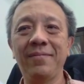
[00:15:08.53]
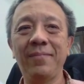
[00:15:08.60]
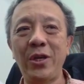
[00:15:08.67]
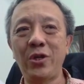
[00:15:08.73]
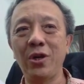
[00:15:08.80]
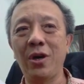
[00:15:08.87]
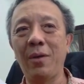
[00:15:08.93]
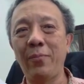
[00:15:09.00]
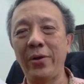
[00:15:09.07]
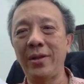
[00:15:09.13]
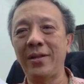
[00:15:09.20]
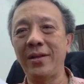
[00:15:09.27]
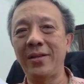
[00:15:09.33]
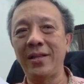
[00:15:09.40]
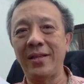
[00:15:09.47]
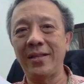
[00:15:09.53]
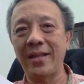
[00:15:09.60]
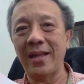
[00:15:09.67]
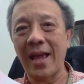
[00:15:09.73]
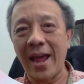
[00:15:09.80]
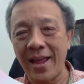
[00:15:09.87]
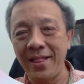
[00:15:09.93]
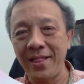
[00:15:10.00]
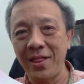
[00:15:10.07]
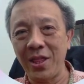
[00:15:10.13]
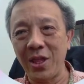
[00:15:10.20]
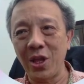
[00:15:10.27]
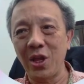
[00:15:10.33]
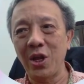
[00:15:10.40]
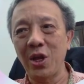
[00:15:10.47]
Major operators is and,
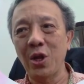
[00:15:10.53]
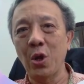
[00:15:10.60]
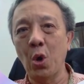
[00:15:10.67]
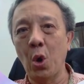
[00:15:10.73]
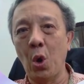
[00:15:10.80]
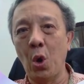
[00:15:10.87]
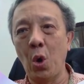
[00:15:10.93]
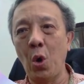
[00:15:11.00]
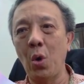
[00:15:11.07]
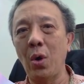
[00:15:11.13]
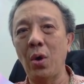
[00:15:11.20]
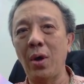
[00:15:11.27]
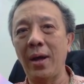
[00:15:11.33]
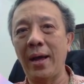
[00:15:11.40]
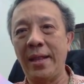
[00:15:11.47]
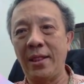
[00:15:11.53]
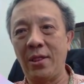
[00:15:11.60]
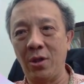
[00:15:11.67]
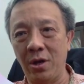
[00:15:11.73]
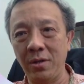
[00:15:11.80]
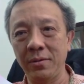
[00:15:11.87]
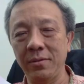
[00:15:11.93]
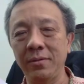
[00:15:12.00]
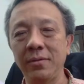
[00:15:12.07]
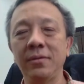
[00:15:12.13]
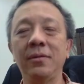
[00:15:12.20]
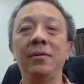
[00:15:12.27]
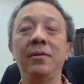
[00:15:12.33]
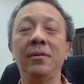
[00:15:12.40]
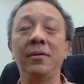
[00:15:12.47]
or, and not.
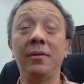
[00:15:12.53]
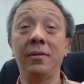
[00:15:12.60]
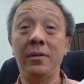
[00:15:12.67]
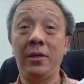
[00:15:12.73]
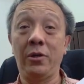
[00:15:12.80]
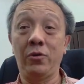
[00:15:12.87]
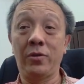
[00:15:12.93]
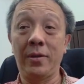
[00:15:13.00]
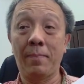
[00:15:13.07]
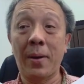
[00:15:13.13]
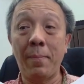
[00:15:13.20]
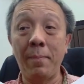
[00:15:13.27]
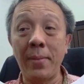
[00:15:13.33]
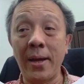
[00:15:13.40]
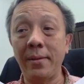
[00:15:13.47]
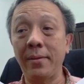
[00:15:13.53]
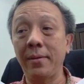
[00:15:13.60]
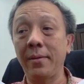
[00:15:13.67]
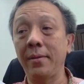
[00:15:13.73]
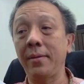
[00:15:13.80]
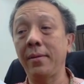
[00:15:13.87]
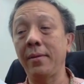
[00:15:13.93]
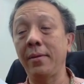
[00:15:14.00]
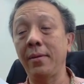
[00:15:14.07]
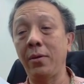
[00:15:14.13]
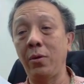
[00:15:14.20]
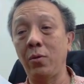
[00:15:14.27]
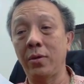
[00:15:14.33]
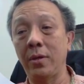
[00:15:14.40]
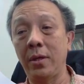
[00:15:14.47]
Used in PubMed,
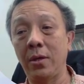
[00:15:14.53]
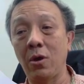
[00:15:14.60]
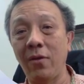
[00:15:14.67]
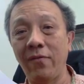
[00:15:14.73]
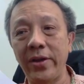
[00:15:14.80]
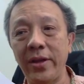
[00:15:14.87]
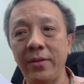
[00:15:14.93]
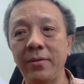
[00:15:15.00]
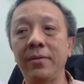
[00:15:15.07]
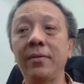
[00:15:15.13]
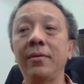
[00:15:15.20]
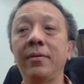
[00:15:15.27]
used in Ovid.